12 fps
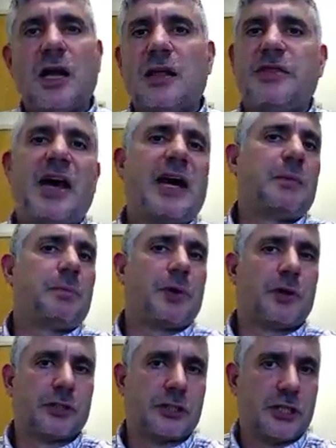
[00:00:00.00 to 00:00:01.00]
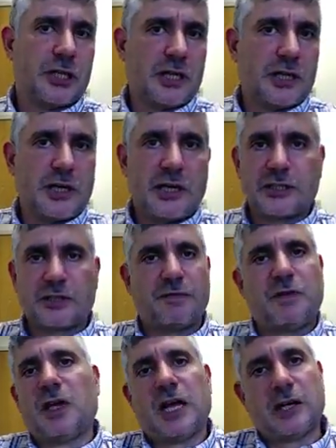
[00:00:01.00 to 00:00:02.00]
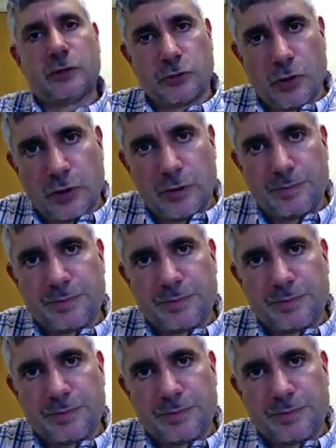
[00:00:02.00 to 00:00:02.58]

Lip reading: that person is a philanderer.